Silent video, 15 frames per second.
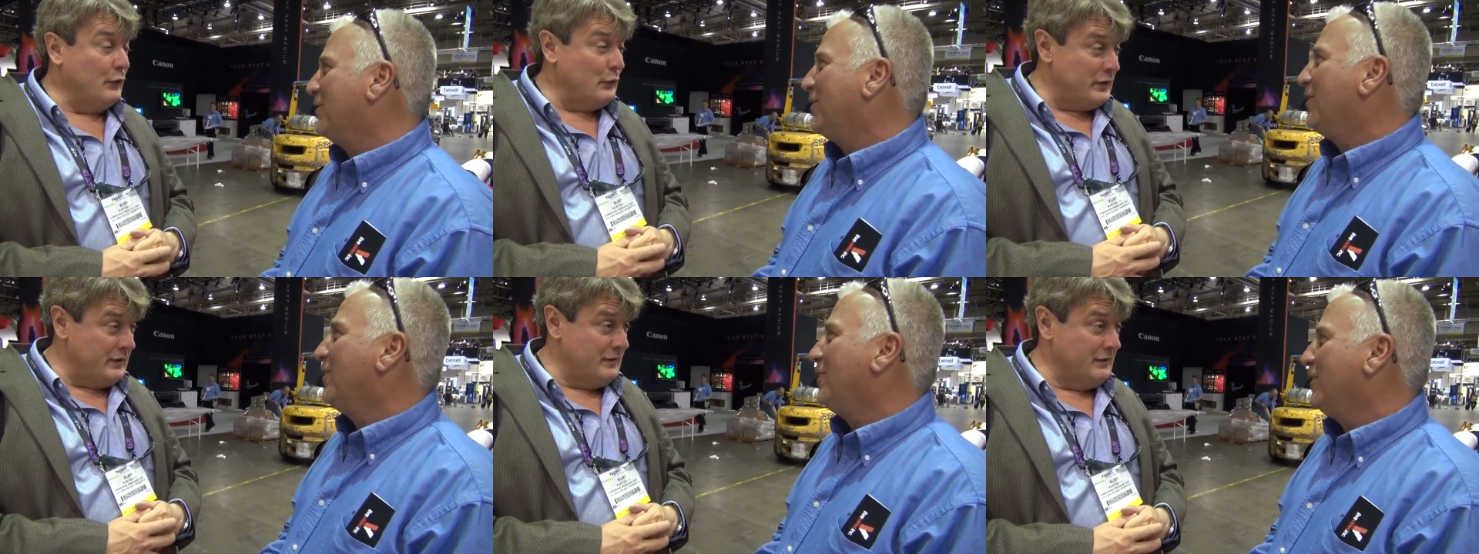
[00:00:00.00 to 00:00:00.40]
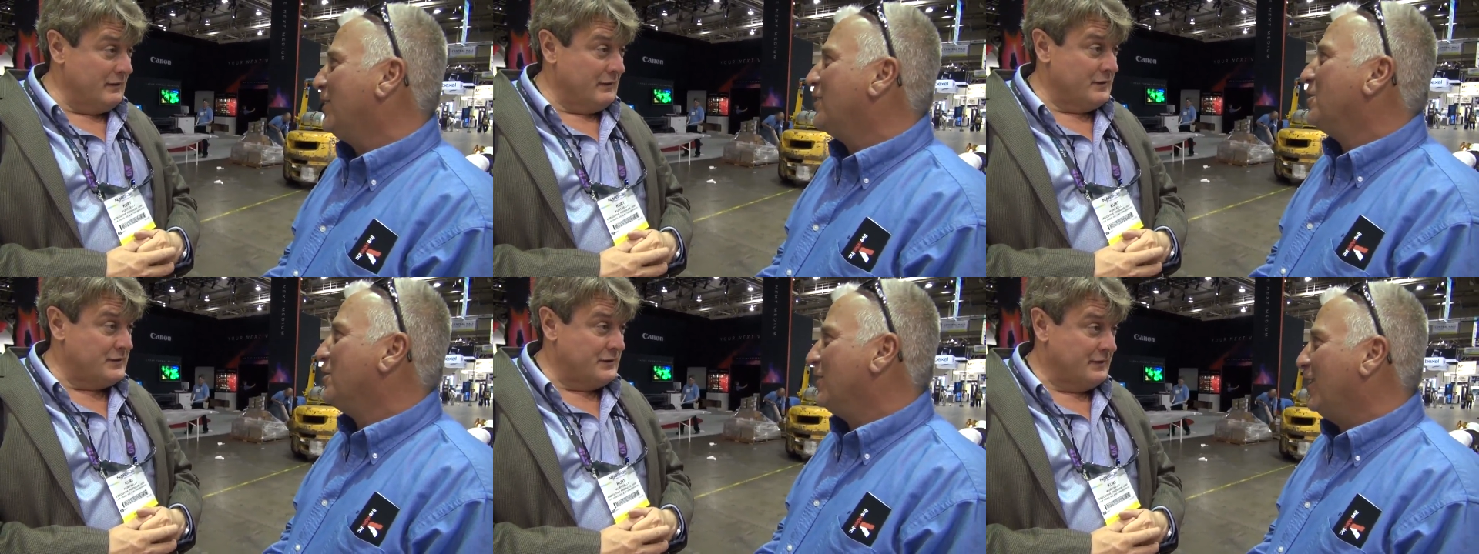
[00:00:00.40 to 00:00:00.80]
Speaker 1: 30
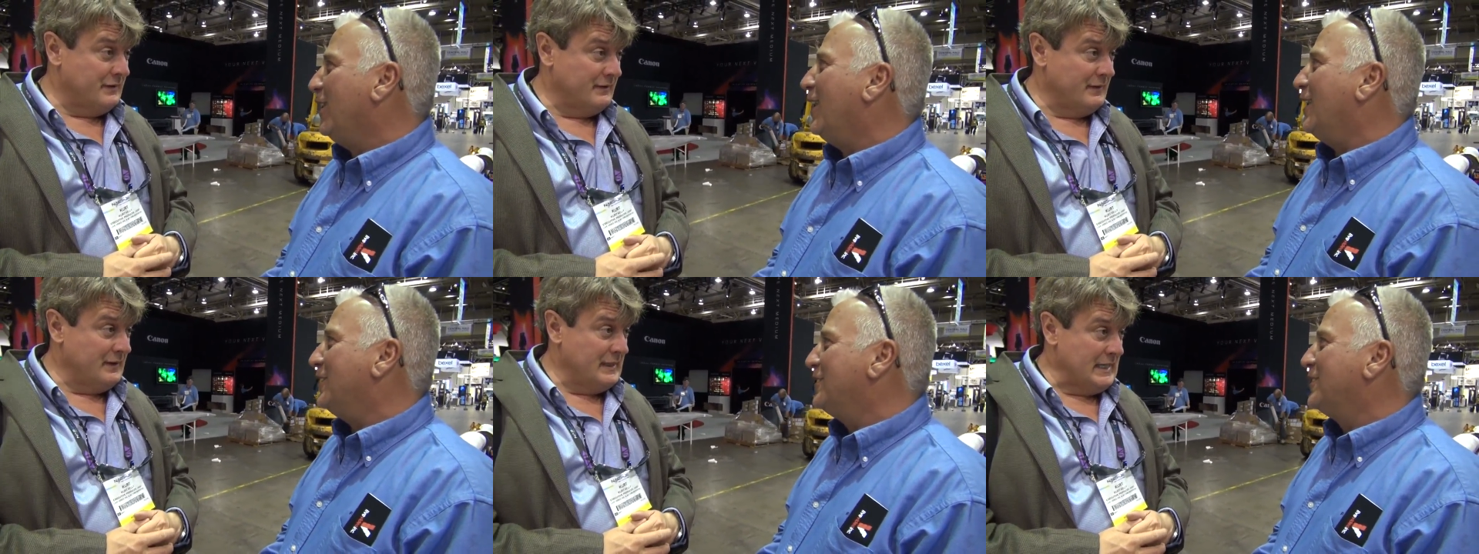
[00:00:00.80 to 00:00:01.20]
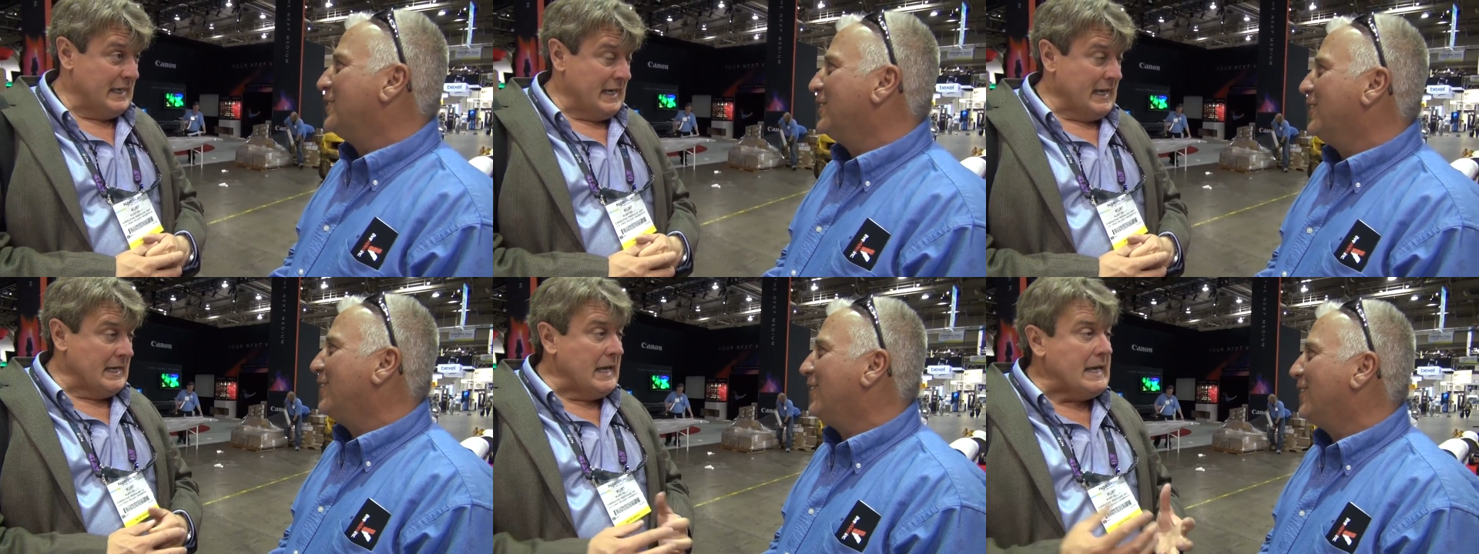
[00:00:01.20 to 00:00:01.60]
years?
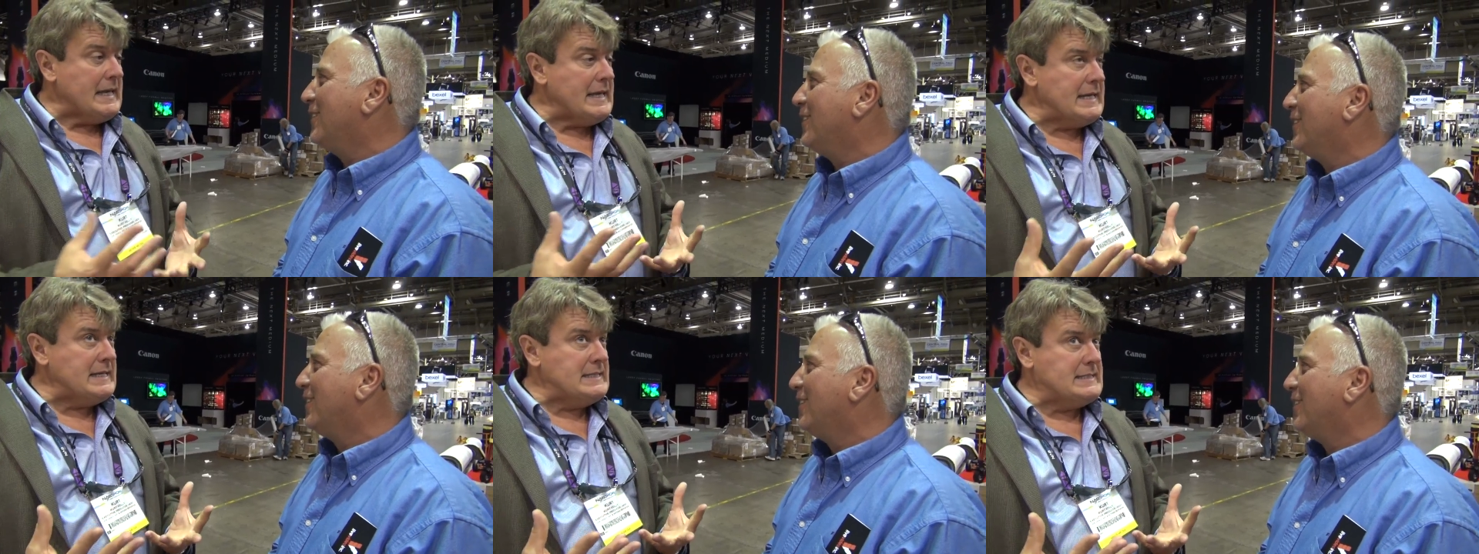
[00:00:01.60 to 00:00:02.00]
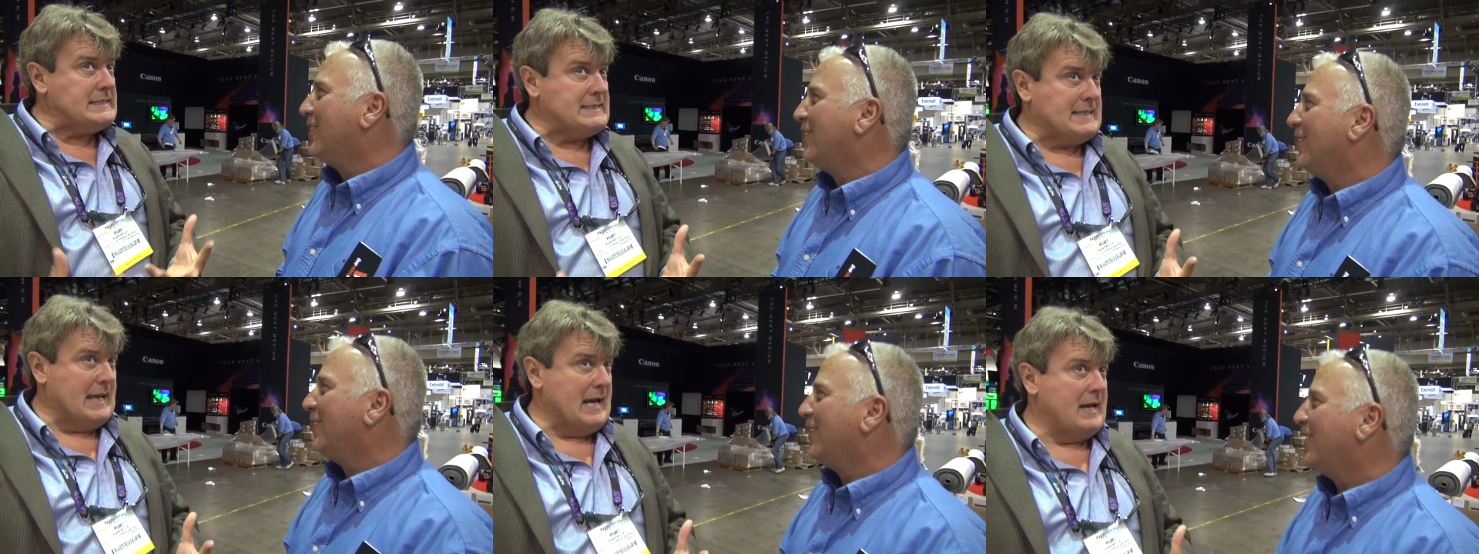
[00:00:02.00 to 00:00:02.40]
Yes. In
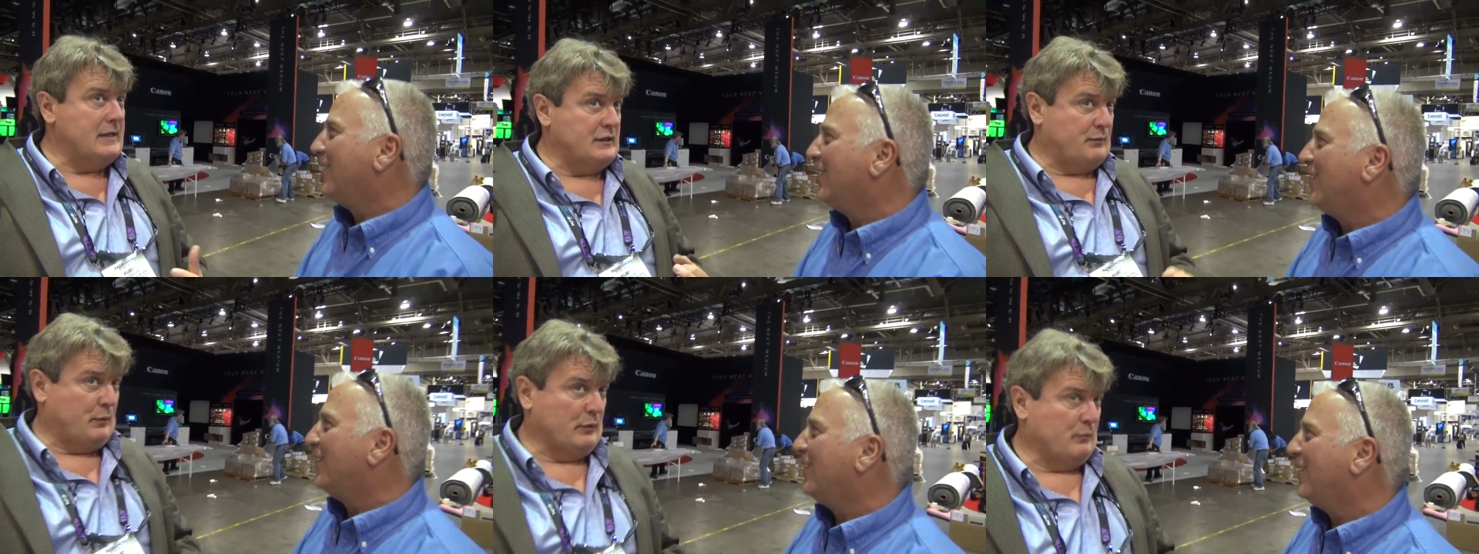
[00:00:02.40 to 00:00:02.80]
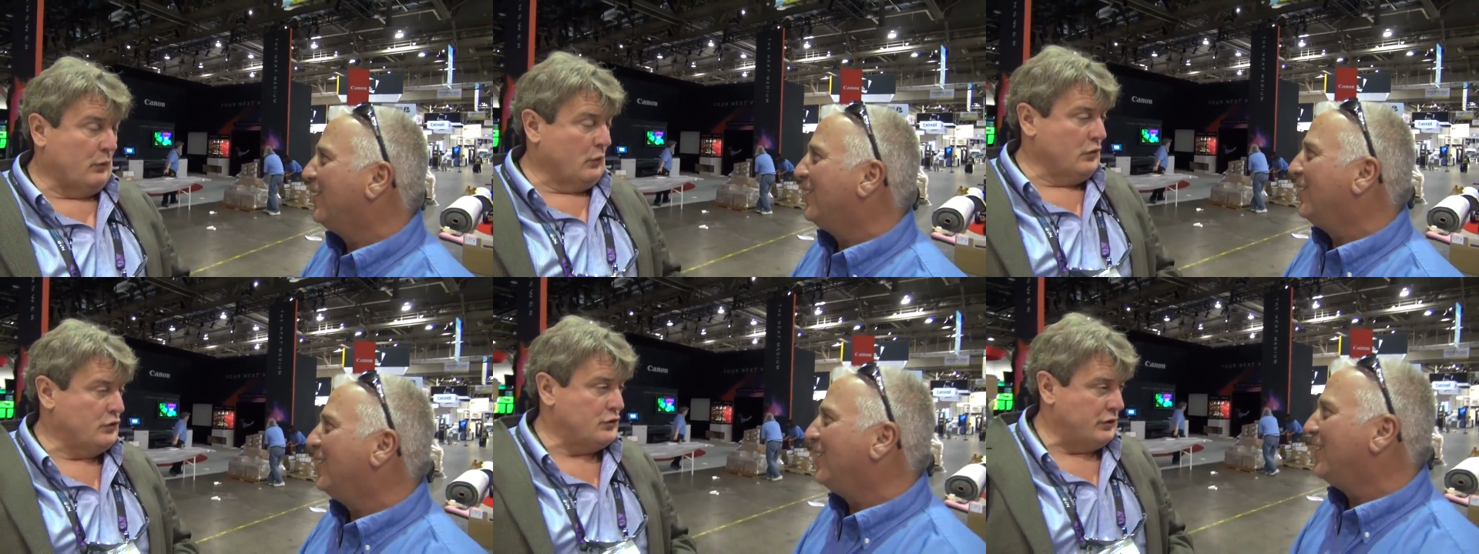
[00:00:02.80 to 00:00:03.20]
size
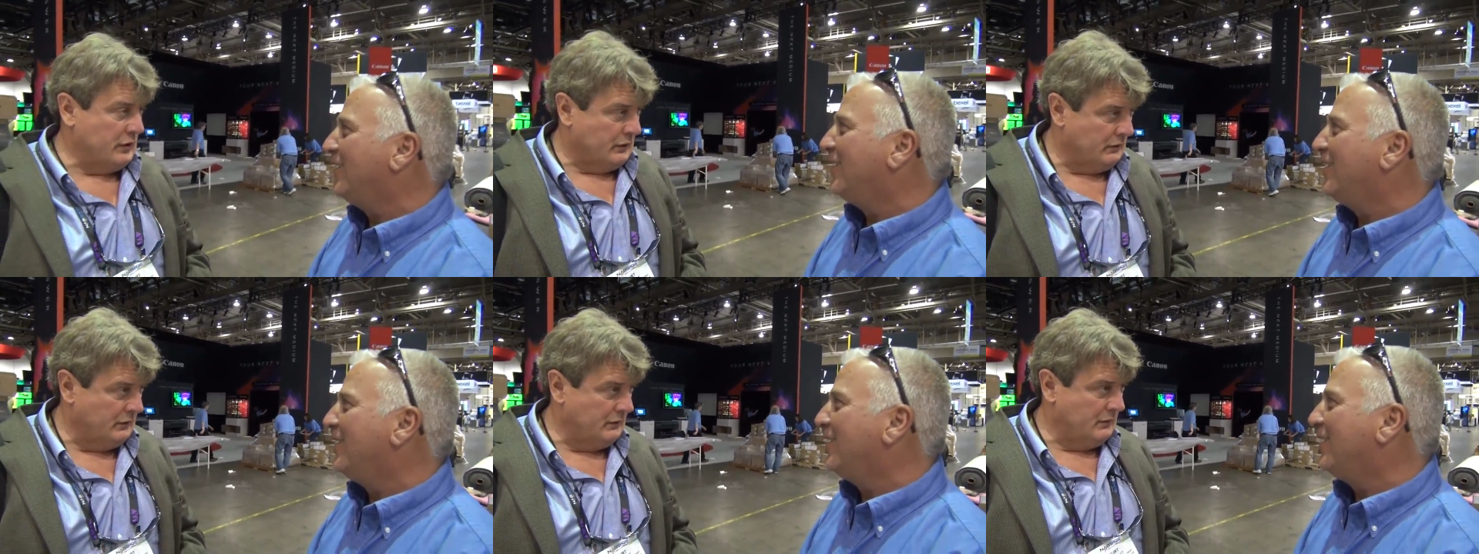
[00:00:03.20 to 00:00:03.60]
proportion